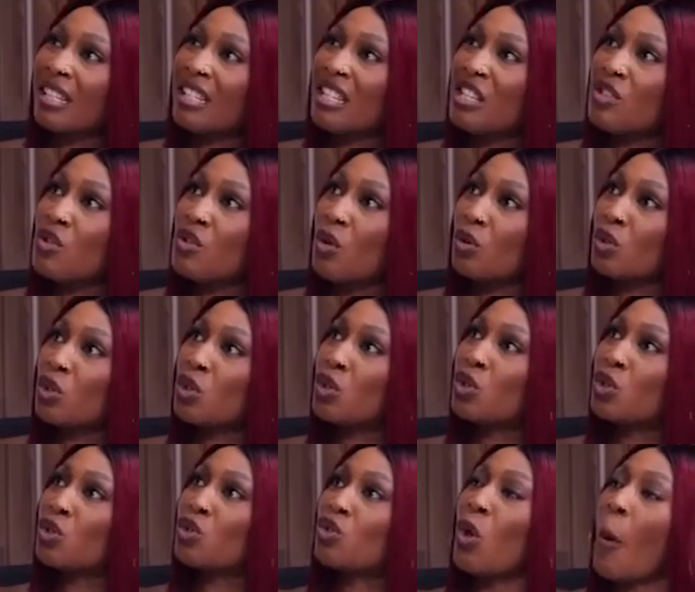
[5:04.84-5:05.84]
what if I
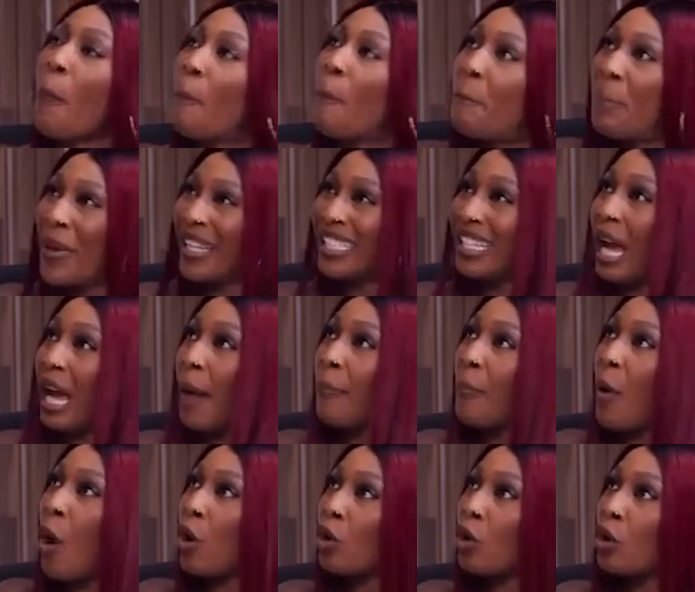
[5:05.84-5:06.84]
had been an hour late?
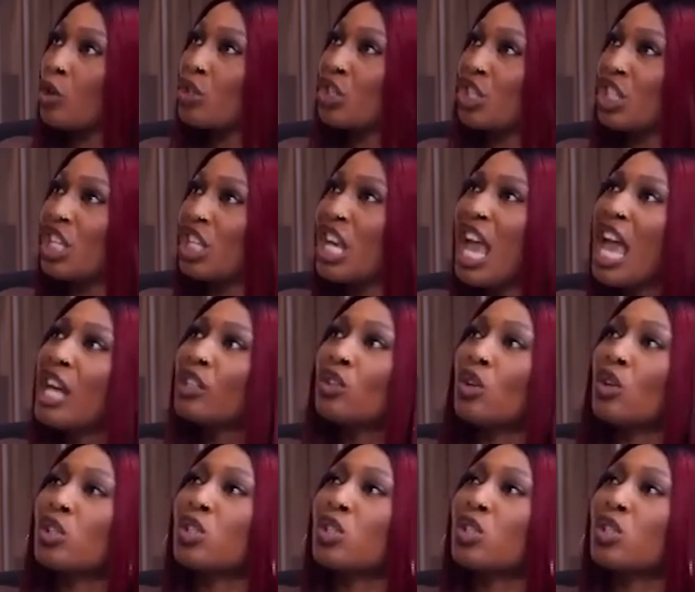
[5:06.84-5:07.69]
Would